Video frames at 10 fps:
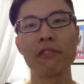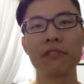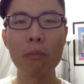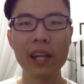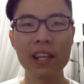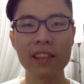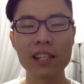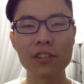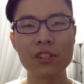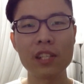So many
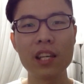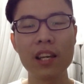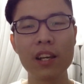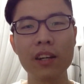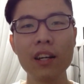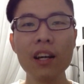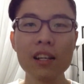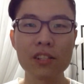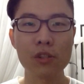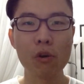things to see here,
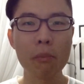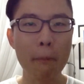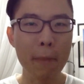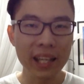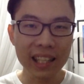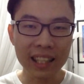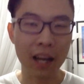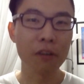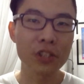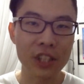so many
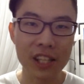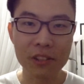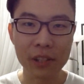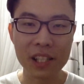cultures to